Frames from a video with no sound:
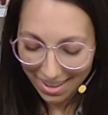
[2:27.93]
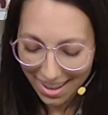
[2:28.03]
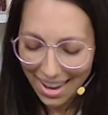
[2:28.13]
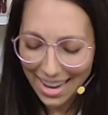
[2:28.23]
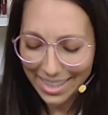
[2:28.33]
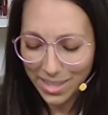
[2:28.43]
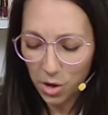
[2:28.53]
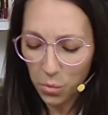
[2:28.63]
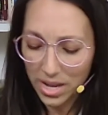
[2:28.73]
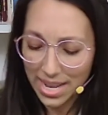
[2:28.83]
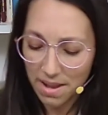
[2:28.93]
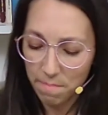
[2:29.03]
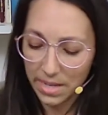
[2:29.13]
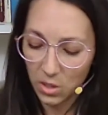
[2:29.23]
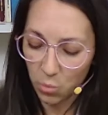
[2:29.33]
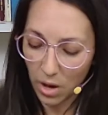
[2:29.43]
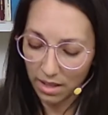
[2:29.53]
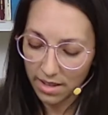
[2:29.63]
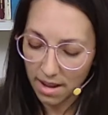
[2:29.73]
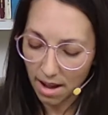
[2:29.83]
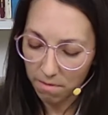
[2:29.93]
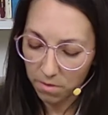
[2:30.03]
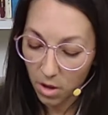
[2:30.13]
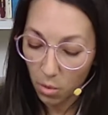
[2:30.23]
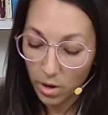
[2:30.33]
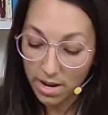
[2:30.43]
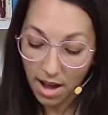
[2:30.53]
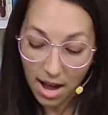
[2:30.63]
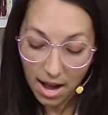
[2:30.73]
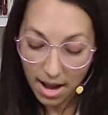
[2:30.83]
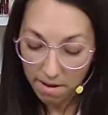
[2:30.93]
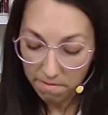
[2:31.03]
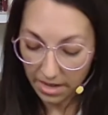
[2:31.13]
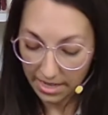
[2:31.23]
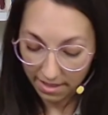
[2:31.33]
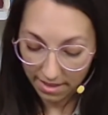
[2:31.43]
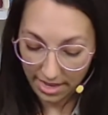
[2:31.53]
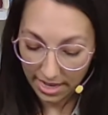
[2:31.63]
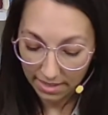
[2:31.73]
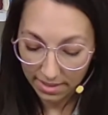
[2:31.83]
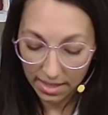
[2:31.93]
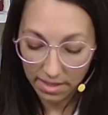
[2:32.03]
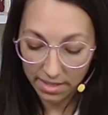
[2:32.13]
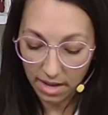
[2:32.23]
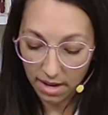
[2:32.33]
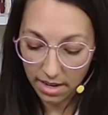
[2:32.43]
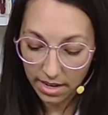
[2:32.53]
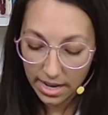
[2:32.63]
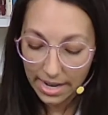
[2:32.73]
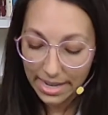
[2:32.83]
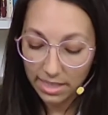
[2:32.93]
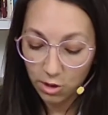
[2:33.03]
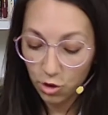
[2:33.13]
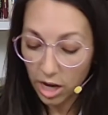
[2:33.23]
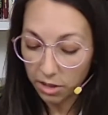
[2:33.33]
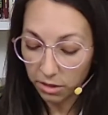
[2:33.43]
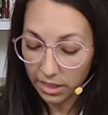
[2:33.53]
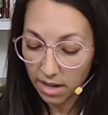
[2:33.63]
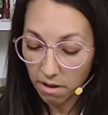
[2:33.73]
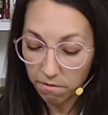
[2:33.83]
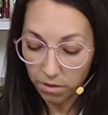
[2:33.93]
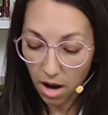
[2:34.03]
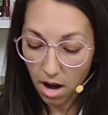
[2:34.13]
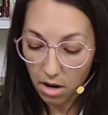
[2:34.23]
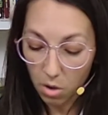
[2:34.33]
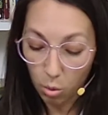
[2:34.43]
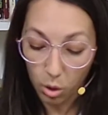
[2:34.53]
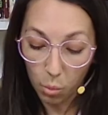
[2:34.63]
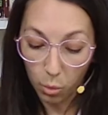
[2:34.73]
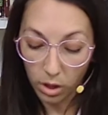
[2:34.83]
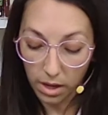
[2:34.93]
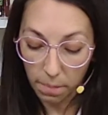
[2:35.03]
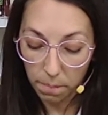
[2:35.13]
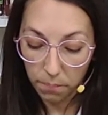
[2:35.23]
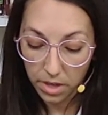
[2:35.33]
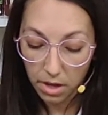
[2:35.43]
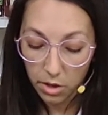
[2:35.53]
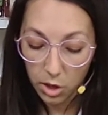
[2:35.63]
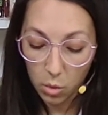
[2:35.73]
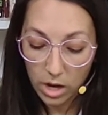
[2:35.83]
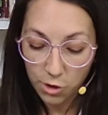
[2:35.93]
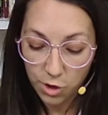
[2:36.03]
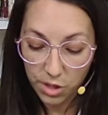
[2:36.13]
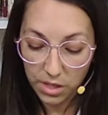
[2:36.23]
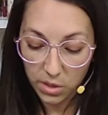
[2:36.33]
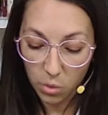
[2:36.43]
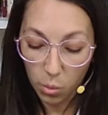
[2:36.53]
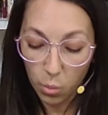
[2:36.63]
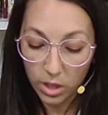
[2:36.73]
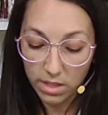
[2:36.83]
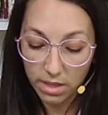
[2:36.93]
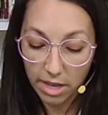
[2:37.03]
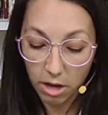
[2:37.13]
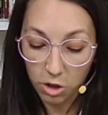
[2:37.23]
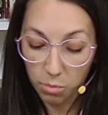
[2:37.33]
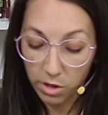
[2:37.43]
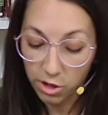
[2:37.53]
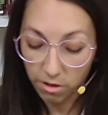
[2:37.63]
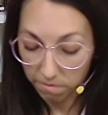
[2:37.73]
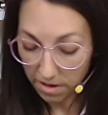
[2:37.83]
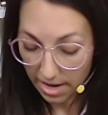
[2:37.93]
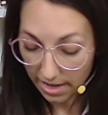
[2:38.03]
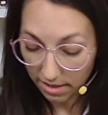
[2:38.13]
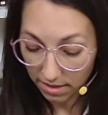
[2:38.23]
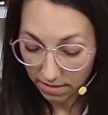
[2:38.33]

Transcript: "I know what 'it' means well enough when I find a thing," said the Duck. "It's generally a frog or a worm. The question is, what did the Archbishop find?"